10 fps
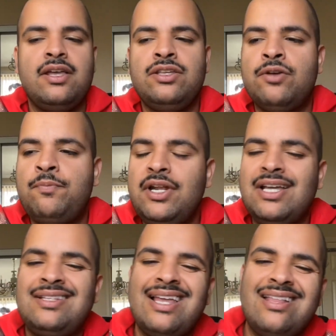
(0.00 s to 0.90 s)
You're putting
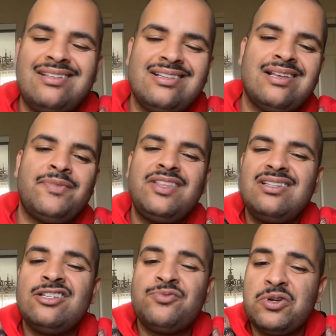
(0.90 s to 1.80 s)
a death to something. This
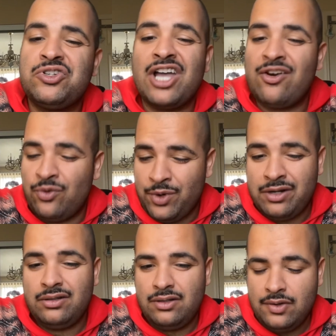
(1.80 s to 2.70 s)
is real shadow work,
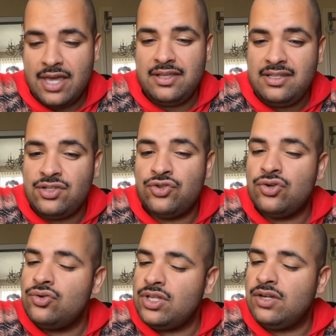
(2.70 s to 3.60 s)
okay? This is
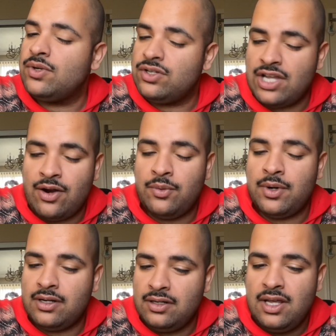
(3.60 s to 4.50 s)
truly real shadow
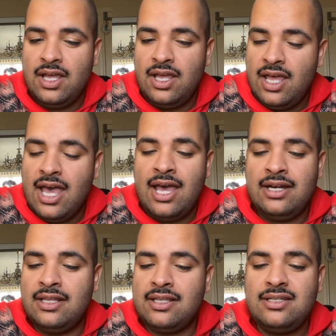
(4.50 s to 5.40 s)
work.
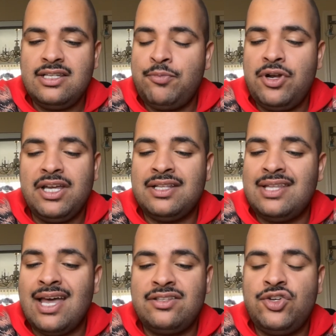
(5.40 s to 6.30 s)
And this is putting a
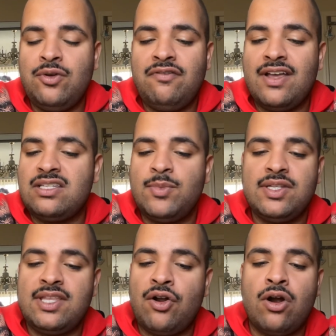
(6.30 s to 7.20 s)
death to
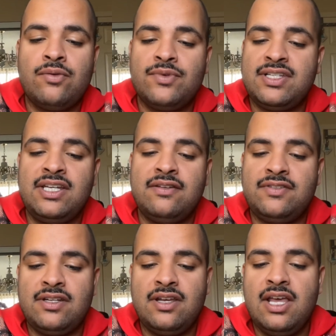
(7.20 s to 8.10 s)
investments that aren't
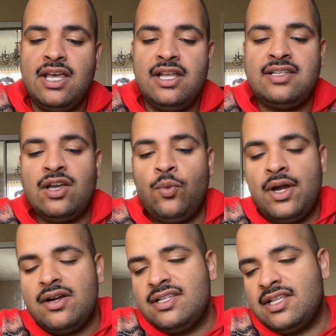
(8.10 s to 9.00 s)
received. It's like,
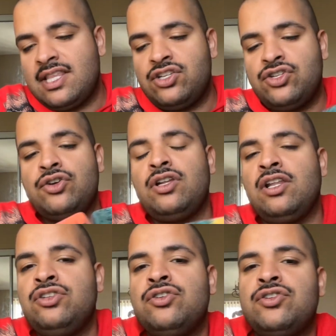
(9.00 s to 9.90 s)
where is it that
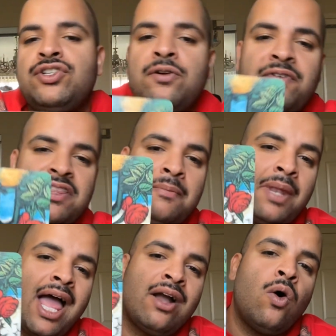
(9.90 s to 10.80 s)
you're serving the
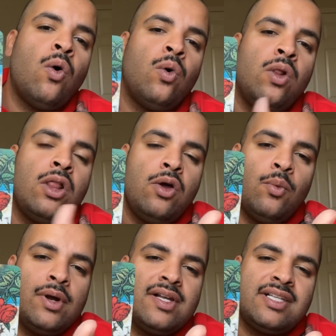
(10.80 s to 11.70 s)
black hole?
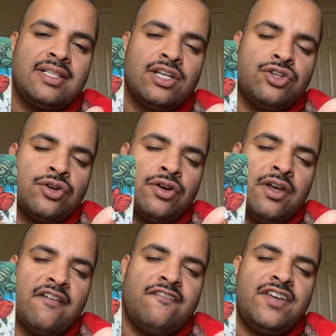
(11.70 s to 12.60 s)
Where is it that you're
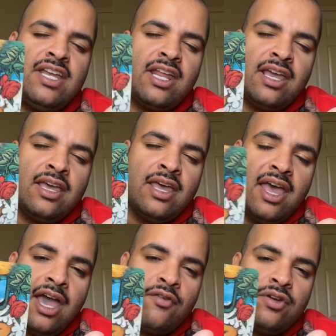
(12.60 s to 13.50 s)
feeding
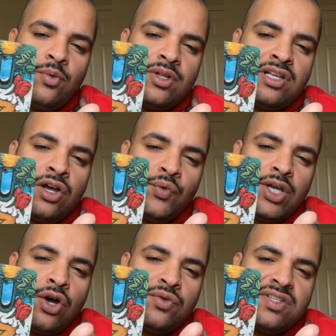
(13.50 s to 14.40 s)
everyone's hungry
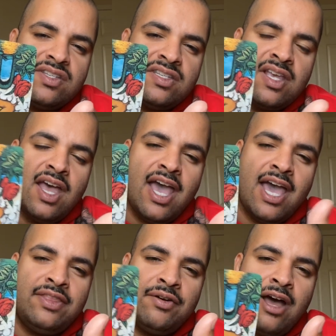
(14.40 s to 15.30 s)
ghosts,
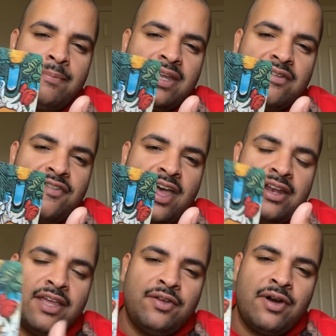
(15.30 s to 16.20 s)
and they're not being fed,
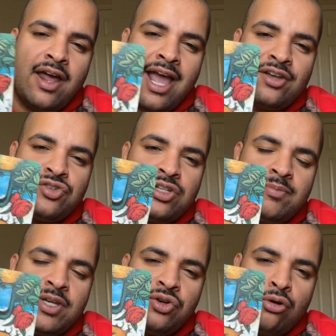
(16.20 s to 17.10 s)
and they're not actually
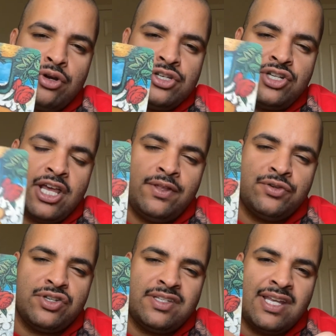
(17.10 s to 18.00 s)
being nourished, and they're
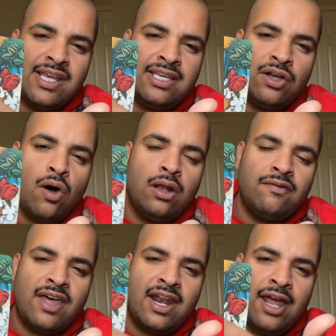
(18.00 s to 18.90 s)
just taking all
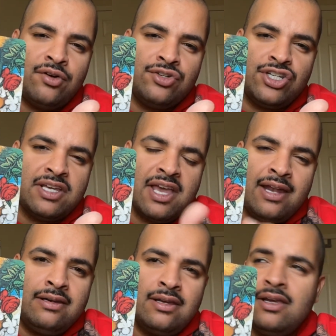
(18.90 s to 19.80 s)
of that energy
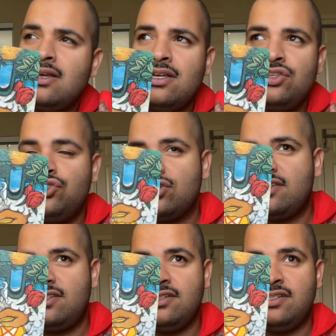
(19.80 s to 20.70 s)
and
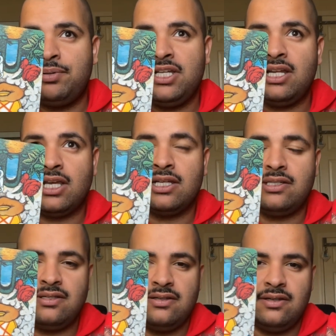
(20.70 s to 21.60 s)
just depleting
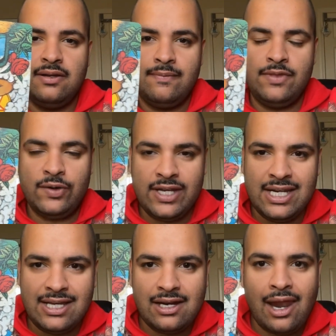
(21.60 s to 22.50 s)
it? They're
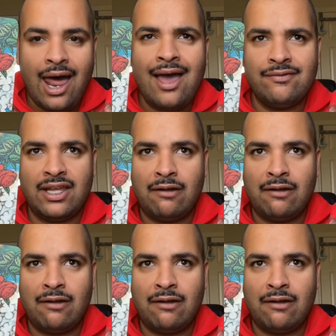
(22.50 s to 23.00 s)
eating it alive like